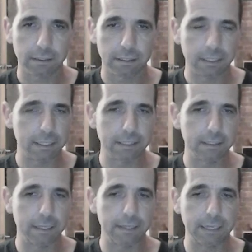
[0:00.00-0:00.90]
And
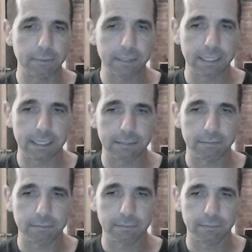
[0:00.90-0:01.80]
that was it.
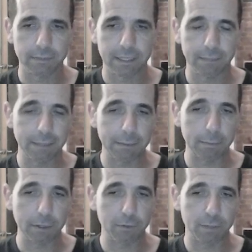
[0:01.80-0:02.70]
And maybe
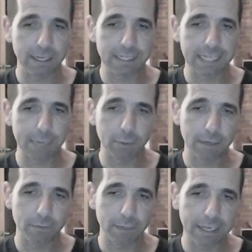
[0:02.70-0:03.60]
both players came away
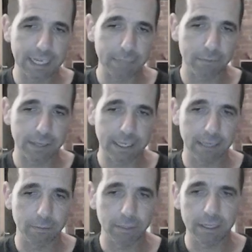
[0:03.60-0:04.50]
from that game
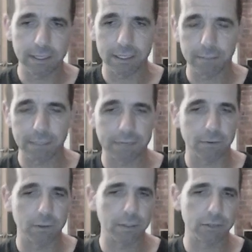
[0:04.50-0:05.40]
thinking, well, black
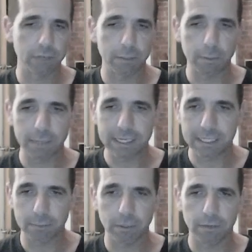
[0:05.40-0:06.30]
thought, oh, I tried my best,
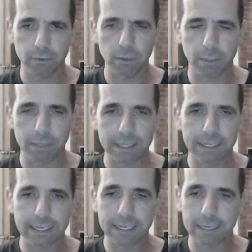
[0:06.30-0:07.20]
and white thought, oh, I played that
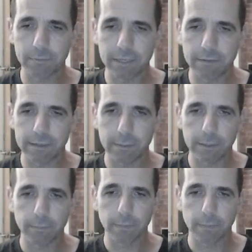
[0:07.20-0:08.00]
endgame really, really well.